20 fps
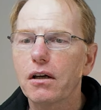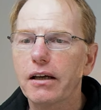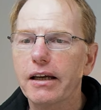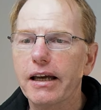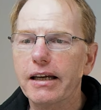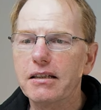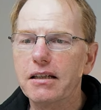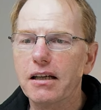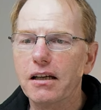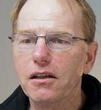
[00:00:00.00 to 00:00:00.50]

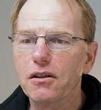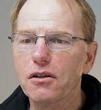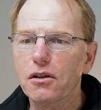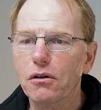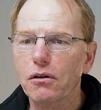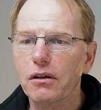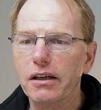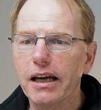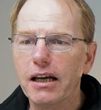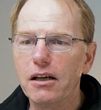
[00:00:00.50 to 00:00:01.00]
you can
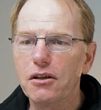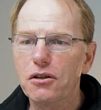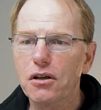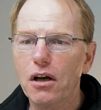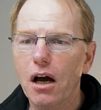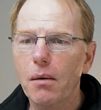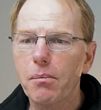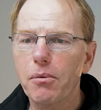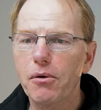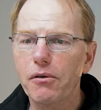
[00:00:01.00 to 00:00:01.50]
get a
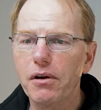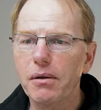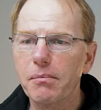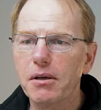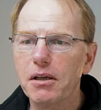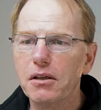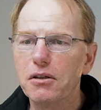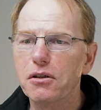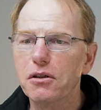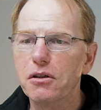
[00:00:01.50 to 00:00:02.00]
sharper
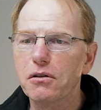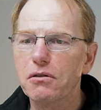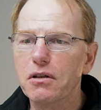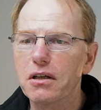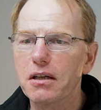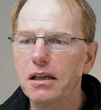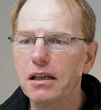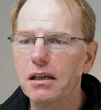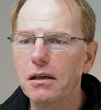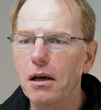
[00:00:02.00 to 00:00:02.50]
image
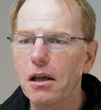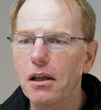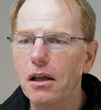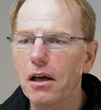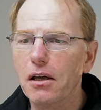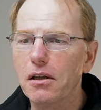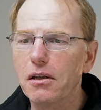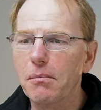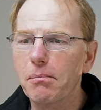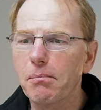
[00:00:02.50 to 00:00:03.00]
using
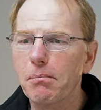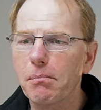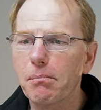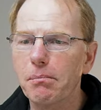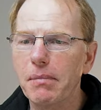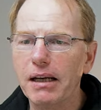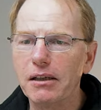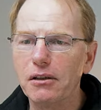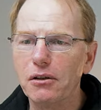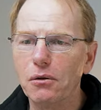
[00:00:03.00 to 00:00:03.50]
the
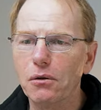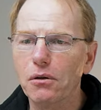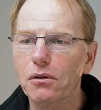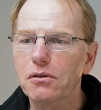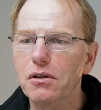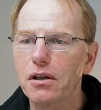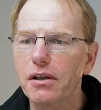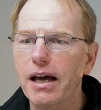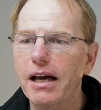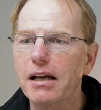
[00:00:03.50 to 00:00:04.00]
manual.
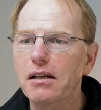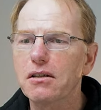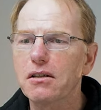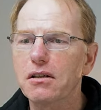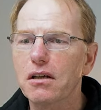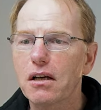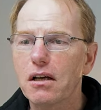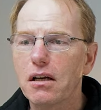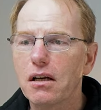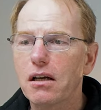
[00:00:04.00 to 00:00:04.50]
So that's
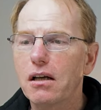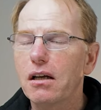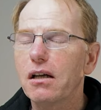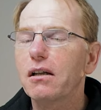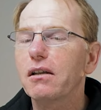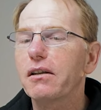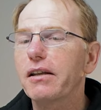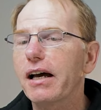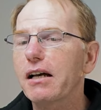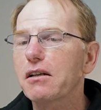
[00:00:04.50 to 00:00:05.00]

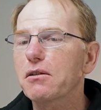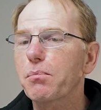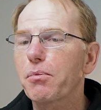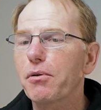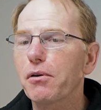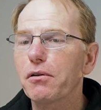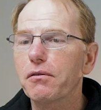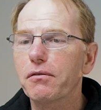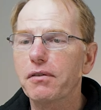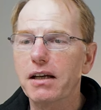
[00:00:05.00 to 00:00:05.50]

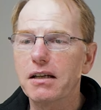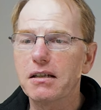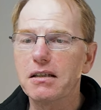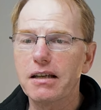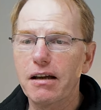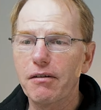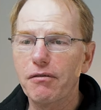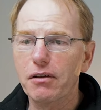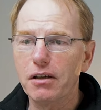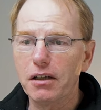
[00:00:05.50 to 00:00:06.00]
proof. That's
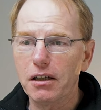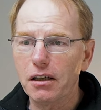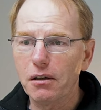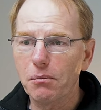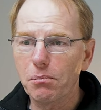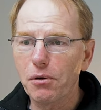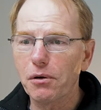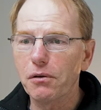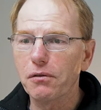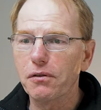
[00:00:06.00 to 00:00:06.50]
definitely
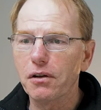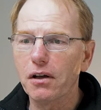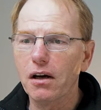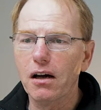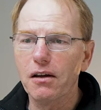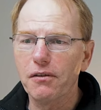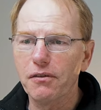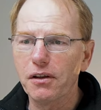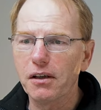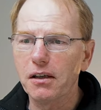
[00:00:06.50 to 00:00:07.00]
proof that
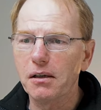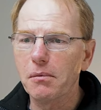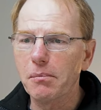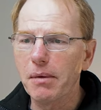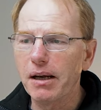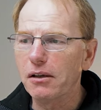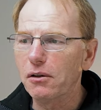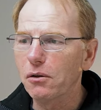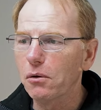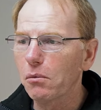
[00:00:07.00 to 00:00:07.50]
I think the
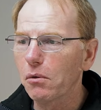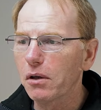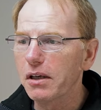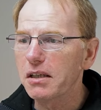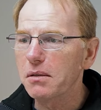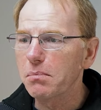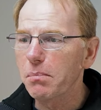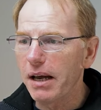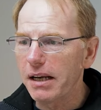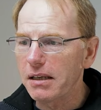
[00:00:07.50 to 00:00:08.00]
manual
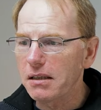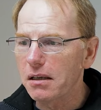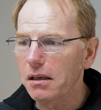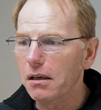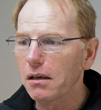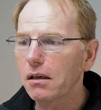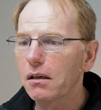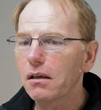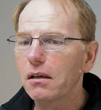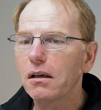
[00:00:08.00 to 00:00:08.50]
is
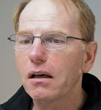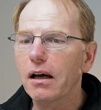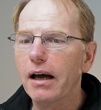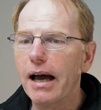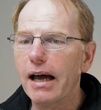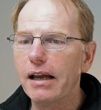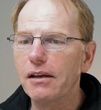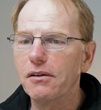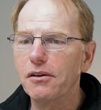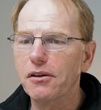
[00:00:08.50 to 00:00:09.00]
better,
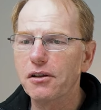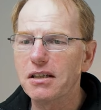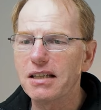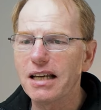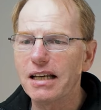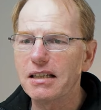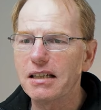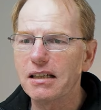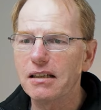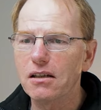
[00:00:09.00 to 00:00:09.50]
and the
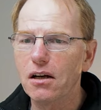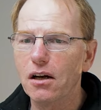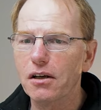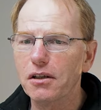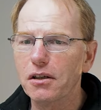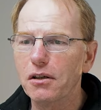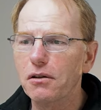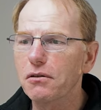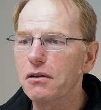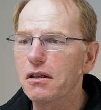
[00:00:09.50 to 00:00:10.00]
settings I
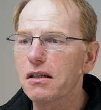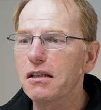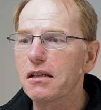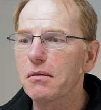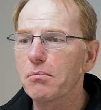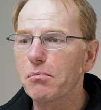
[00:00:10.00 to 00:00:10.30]
used has